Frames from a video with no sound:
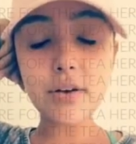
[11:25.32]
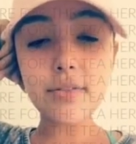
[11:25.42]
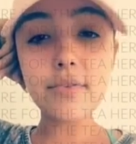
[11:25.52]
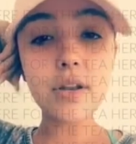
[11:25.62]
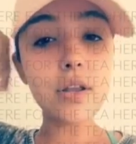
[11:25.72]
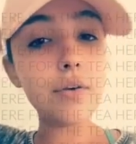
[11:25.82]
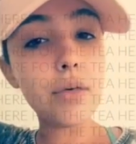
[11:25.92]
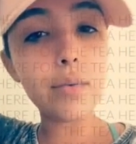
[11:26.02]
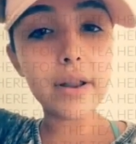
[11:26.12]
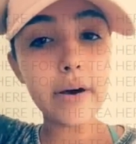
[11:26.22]
just saw the video
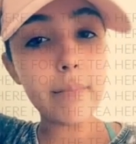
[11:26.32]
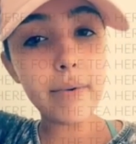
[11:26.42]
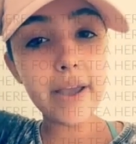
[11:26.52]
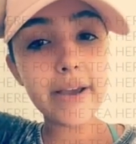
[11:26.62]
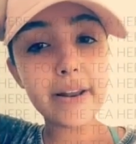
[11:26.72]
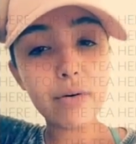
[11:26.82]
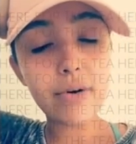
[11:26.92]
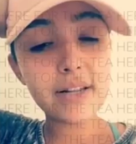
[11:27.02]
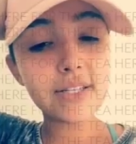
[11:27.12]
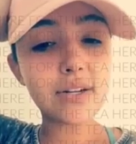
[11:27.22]
that went up and I
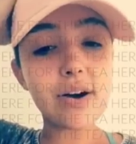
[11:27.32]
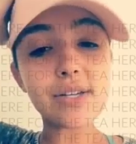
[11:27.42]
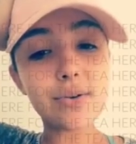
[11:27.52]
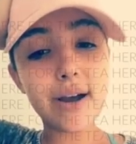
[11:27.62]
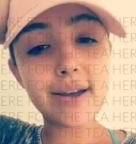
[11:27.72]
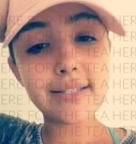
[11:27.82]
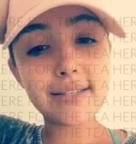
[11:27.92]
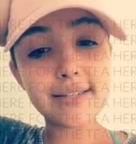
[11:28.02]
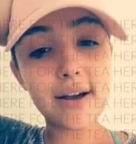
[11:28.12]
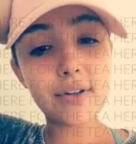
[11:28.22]
wanted to talk to you guys,
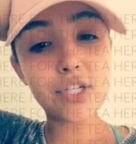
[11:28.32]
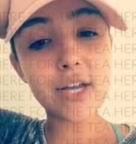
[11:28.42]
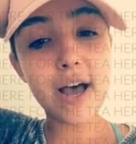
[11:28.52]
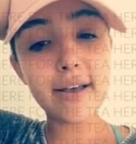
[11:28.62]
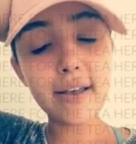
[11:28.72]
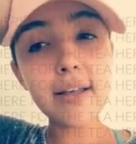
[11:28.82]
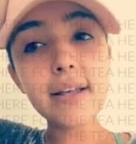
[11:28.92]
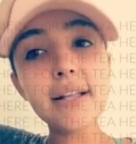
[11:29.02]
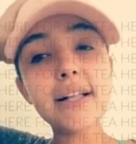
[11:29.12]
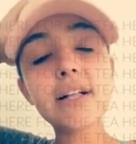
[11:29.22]
sit down and chat,
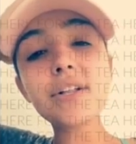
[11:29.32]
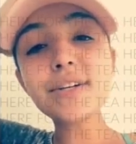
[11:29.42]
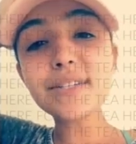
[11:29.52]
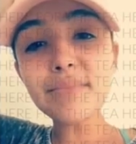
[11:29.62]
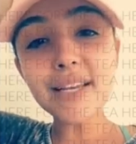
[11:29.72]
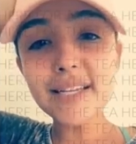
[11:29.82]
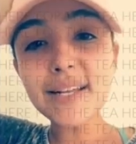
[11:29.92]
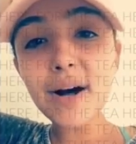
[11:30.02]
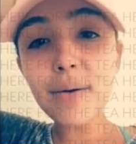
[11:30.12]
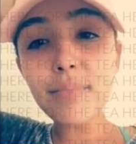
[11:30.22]
clear some things
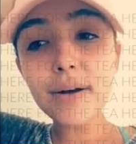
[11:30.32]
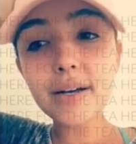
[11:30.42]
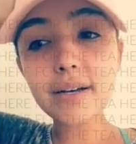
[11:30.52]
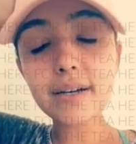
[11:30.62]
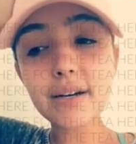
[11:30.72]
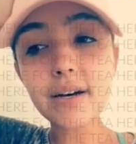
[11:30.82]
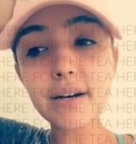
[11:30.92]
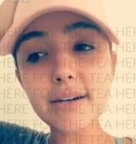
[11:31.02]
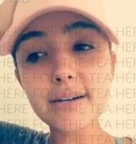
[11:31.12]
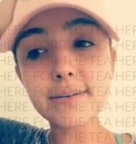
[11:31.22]
up.
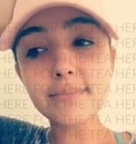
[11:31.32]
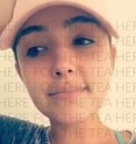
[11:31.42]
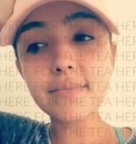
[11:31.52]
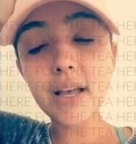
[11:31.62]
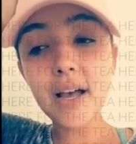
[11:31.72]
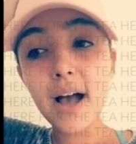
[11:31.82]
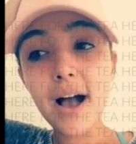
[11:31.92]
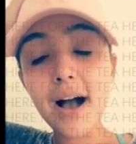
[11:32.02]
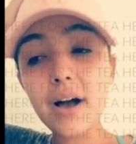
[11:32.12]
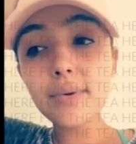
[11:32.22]

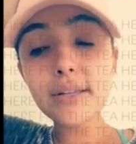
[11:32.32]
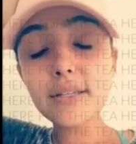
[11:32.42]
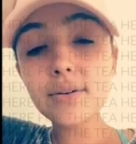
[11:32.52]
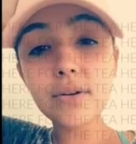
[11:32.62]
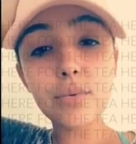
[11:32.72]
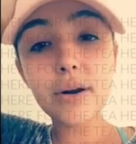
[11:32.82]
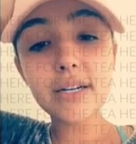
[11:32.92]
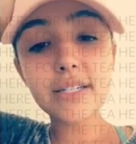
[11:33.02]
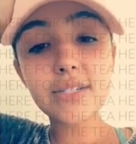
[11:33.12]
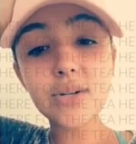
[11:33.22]
I really don't know
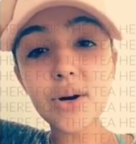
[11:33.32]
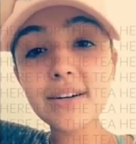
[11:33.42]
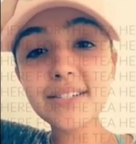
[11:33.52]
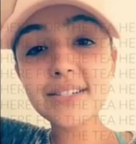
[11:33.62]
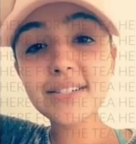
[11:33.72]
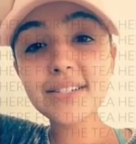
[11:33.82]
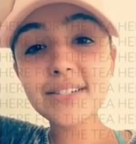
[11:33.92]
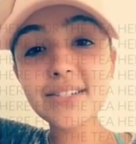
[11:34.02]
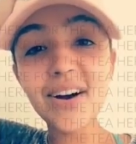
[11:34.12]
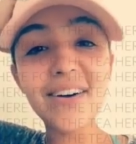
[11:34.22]
where to start,
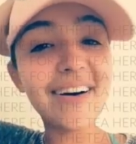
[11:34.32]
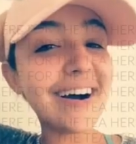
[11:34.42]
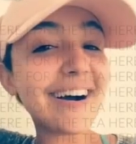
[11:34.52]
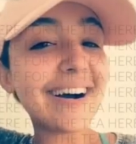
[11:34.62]
so